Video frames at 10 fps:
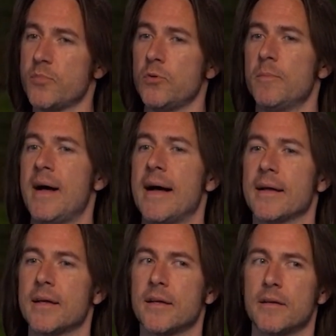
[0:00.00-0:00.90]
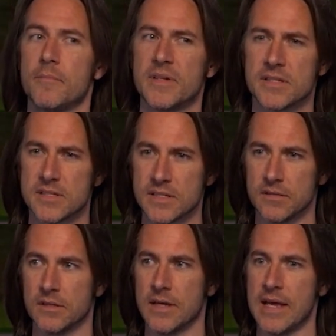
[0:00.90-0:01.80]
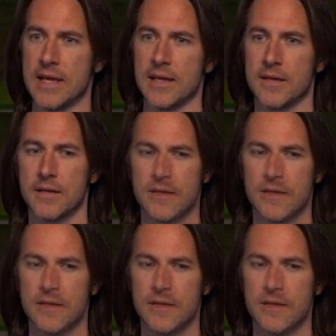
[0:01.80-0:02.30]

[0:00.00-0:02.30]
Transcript: pull back, but still a,